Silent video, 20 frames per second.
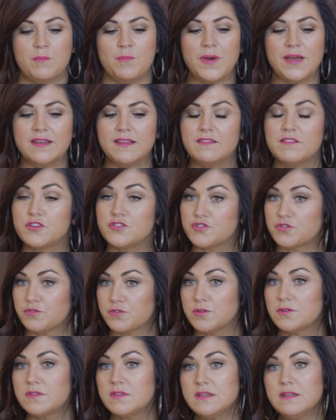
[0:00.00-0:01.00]
but the
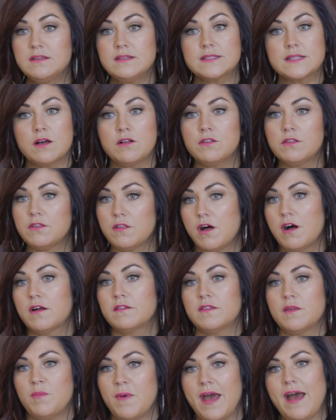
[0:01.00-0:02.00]
truth is,
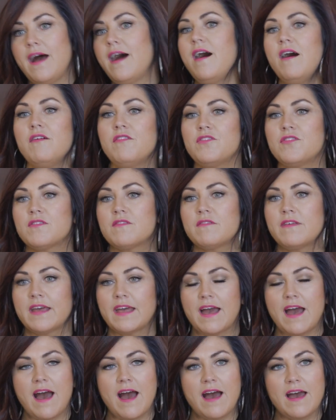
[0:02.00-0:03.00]
along the path,
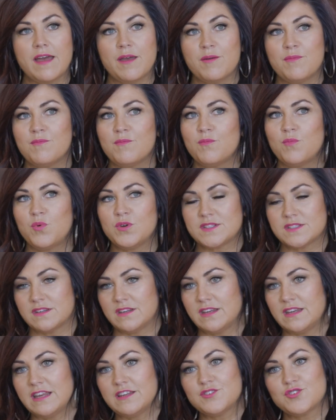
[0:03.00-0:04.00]
like I was in
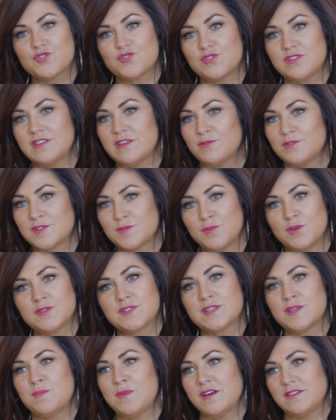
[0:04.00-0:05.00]
an industry that was
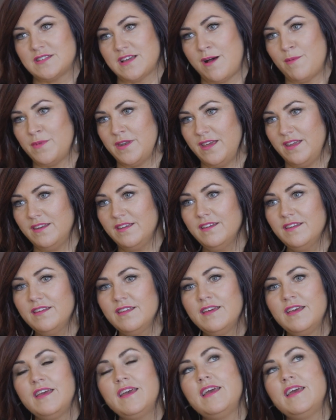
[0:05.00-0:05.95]
mostly male-dominated.